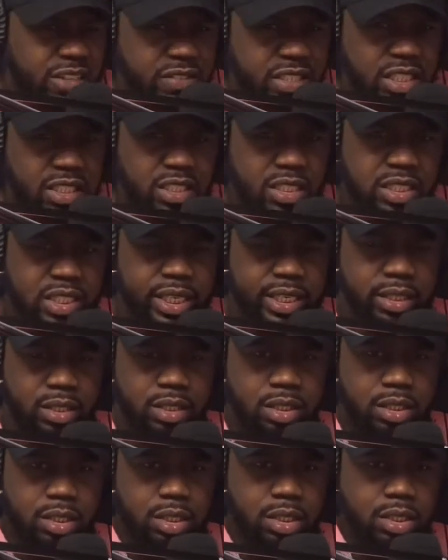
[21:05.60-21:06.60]
her this letter.
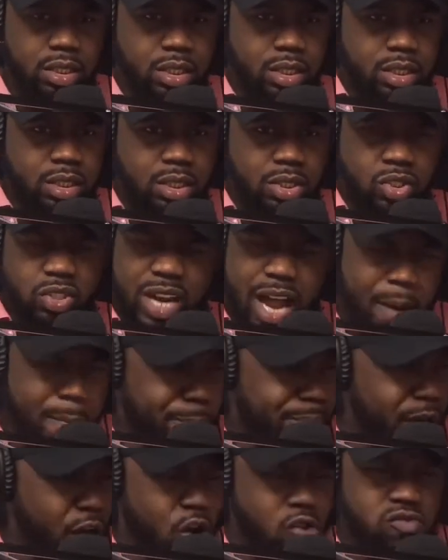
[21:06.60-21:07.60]
So that
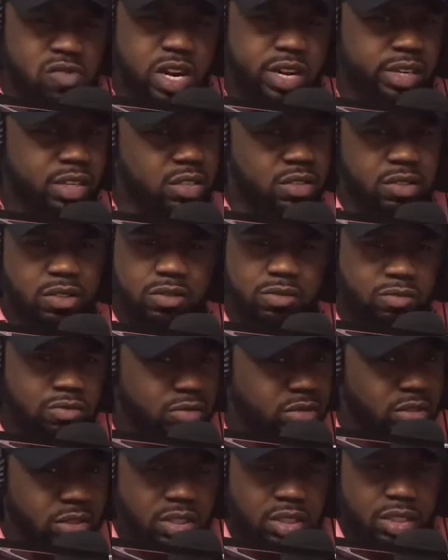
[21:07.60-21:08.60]
bell rung.
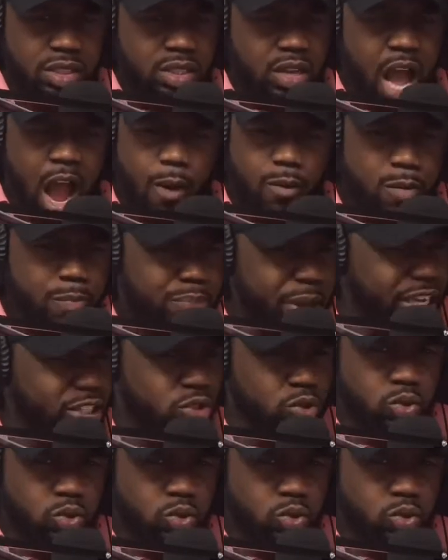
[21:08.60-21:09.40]
I'm going to pace him